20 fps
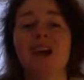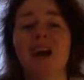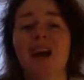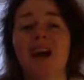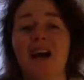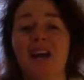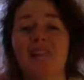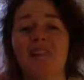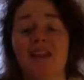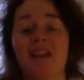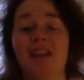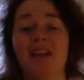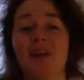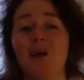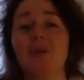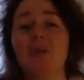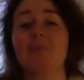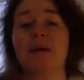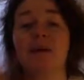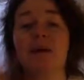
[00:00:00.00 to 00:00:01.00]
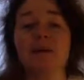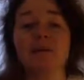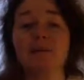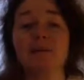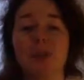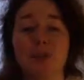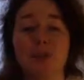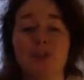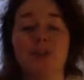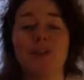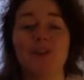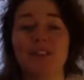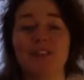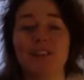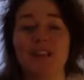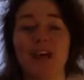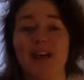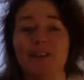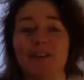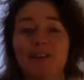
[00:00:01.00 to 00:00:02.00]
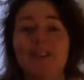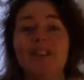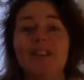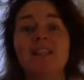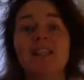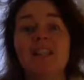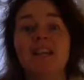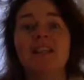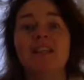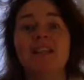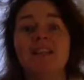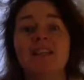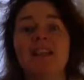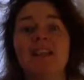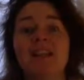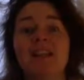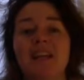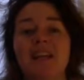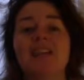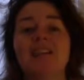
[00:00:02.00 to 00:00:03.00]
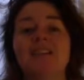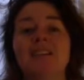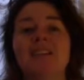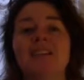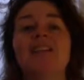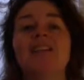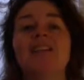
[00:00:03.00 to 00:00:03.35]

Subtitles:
and then going back to make sure it's there and seeing that it is.